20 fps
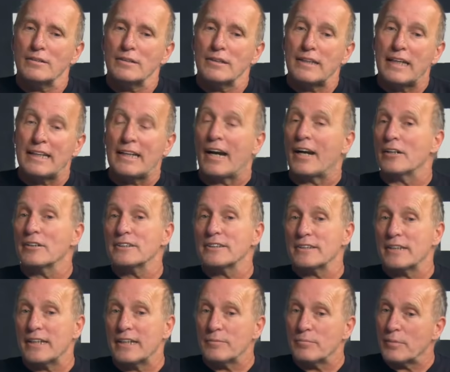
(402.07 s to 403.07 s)
In our
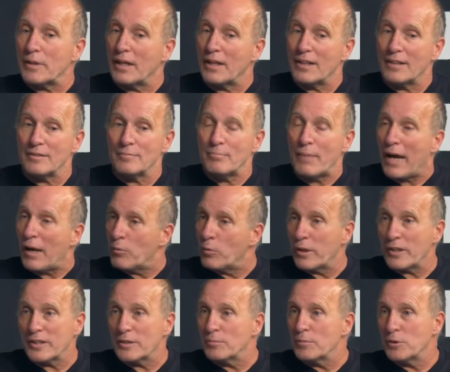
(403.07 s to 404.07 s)
state, Matt
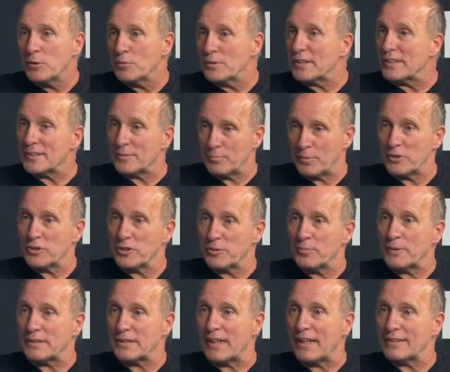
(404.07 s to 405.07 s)
Wickham, who was his
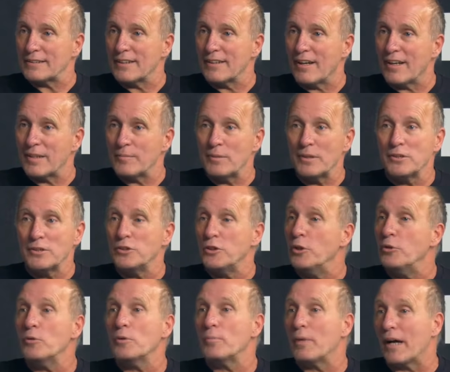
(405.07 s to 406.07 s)
bishop at that time,
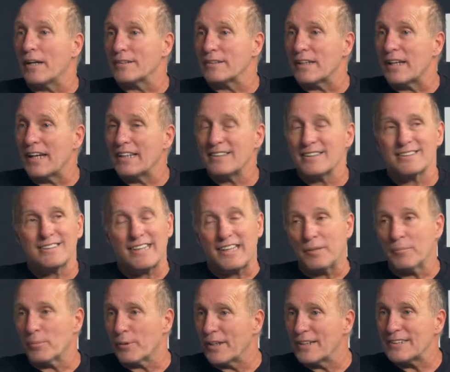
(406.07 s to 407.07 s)
knew about that. The
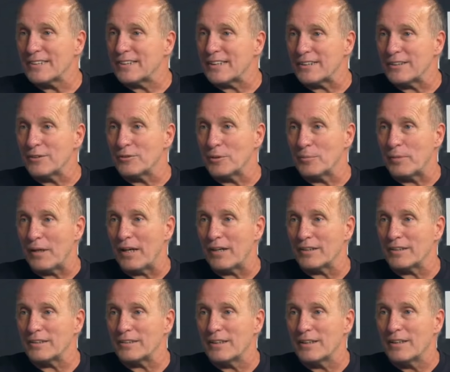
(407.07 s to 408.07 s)
stake president knew about
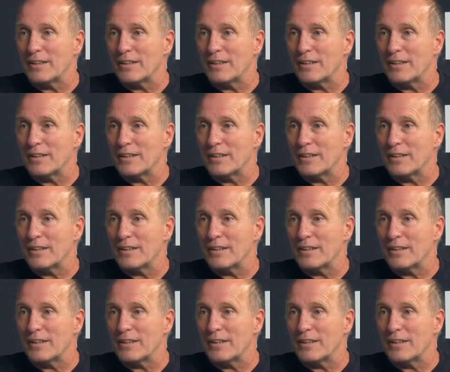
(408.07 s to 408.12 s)
it.